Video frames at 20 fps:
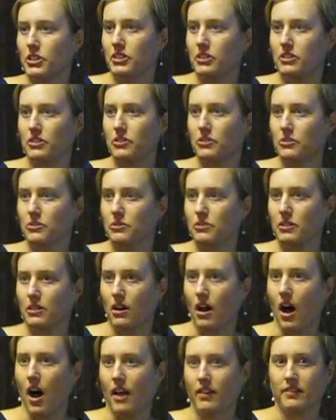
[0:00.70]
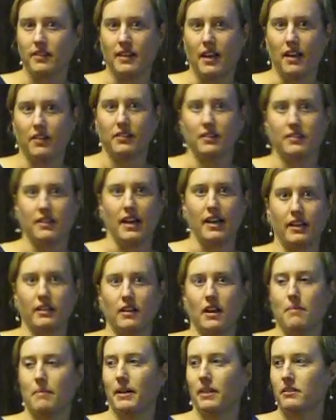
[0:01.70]
into the cost analysis
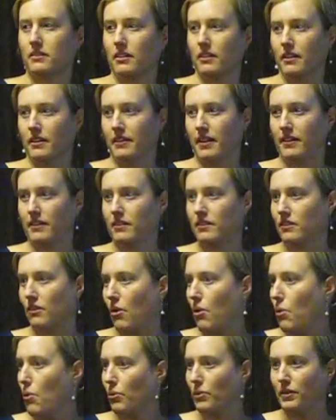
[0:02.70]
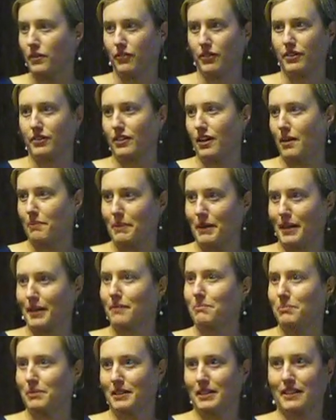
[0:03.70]
economics, that's a whole different
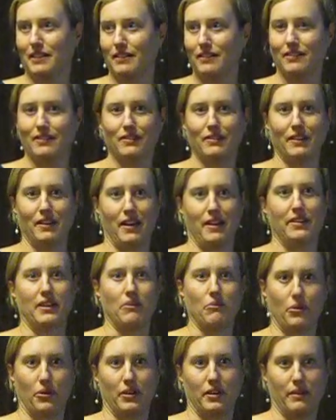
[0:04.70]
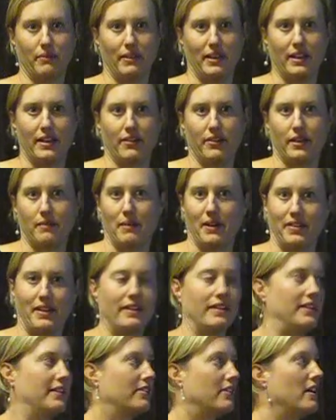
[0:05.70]
topic. Please, I think we're going to be hearing about
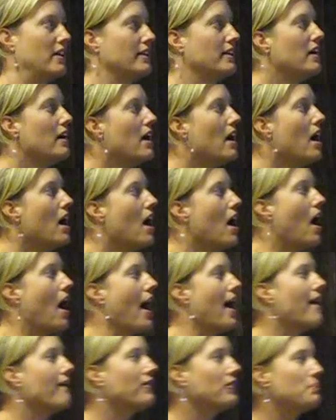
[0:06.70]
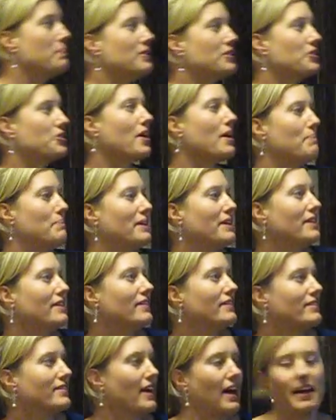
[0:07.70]
that later on. I have this picture up
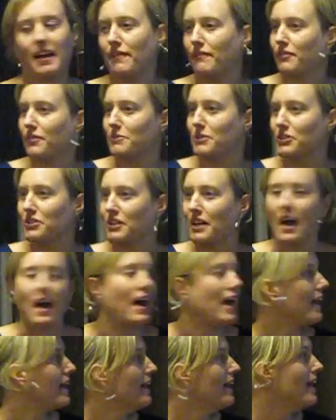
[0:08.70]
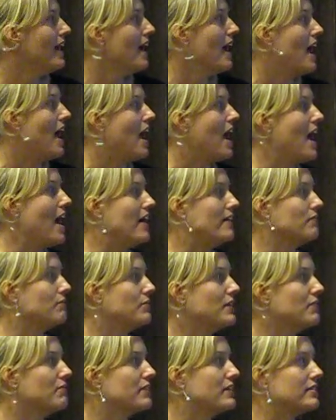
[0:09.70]
because I am from UCI, and
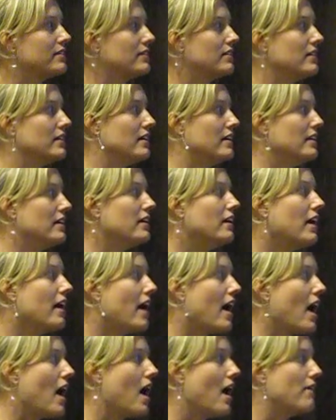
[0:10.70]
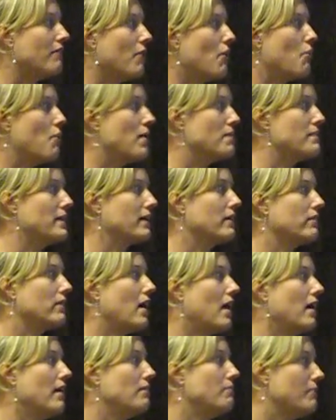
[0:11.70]
we recently have a 1
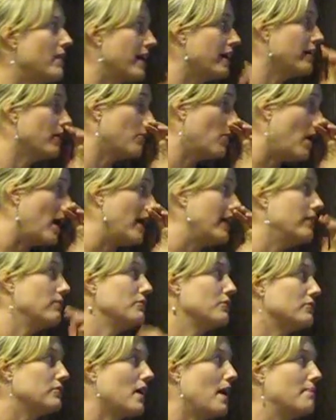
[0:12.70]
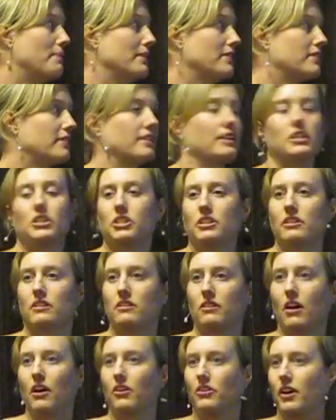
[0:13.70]
megawatt rooftop
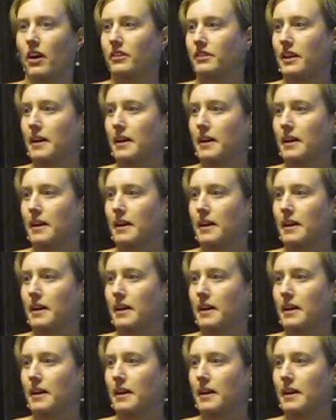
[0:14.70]
installations all across